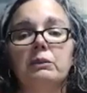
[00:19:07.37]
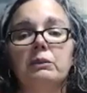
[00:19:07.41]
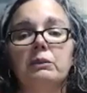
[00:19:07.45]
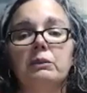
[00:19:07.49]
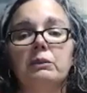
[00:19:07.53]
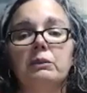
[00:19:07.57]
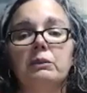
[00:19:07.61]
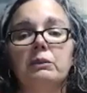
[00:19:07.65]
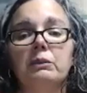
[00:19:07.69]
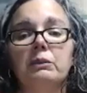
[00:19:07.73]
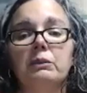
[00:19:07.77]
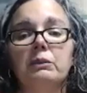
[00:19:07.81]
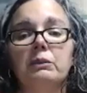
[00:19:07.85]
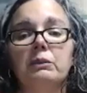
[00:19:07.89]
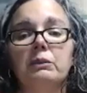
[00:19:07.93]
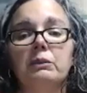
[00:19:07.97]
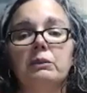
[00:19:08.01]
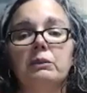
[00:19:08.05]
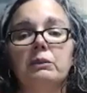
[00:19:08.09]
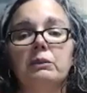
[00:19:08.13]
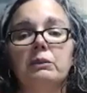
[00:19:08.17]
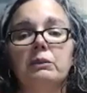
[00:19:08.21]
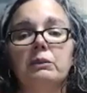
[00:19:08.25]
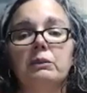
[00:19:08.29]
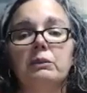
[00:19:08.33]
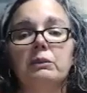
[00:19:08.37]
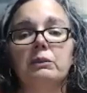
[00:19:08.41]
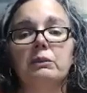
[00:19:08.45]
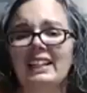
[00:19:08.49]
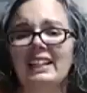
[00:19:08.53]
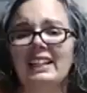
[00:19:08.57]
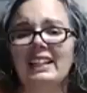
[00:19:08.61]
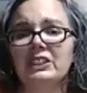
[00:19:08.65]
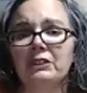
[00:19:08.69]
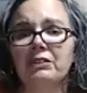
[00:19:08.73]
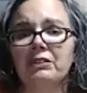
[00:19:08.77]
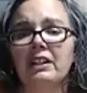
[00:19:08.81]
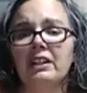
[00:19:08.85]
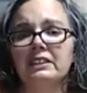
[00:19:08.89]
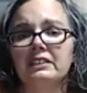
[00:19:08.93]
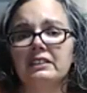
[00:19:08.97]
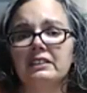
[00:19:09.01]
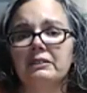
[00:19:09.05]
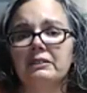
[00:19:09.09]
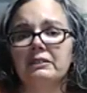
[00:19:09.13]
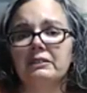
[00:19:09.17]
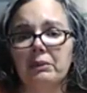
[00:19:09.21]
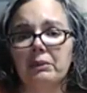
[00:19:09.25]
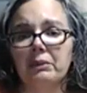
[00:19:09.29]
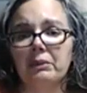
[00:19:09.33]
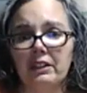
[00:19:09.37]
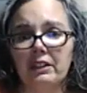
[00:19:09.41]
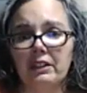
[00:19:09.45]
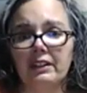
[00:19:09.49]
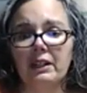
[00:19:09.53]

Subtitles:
and we don't really serve